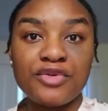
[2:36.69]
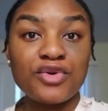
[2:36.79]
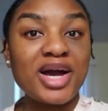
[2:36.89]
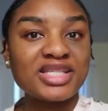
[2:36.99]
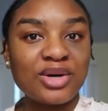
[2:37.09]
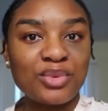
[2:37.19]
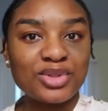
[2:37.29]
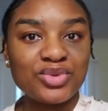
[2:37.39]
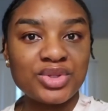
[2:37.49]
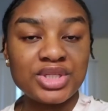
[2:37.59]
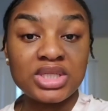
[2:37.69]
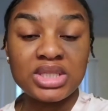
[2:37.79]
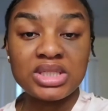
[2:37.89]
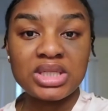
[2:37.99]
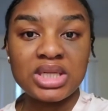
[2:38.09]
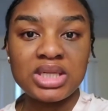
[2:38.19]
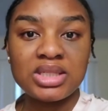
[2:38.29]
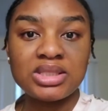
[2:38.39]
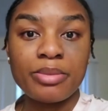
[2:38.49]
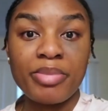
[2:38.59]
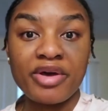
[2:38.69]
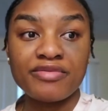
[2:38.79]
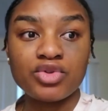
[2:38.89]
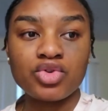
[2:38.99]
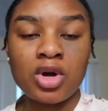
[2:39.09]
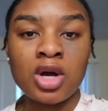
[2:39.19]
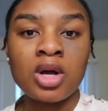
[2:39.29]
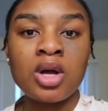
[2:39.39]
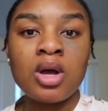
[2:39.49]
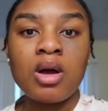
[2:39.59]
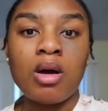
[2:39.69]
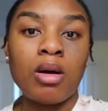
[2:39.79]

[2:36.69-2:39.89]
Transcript: If you guys are wondering, this is the Bvtra